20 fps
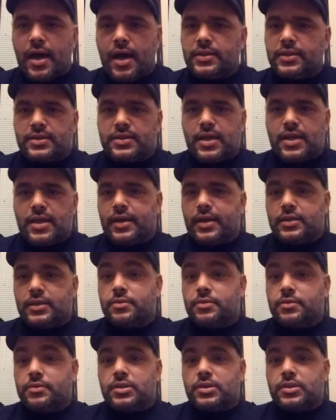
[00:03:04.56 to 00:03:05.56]
decided
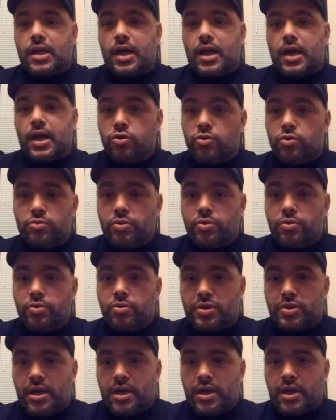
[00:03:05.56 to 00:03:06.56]
to start a YouTube
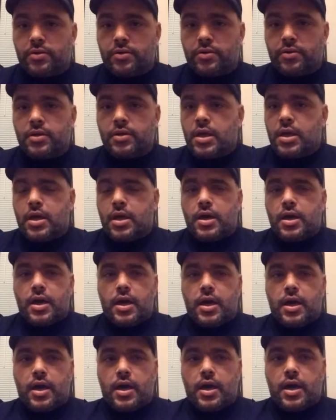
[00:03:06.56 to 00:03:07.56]
channel,
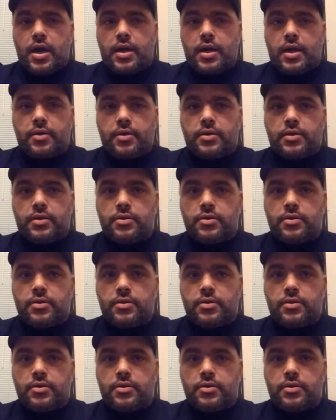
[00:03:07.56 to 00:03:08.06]
and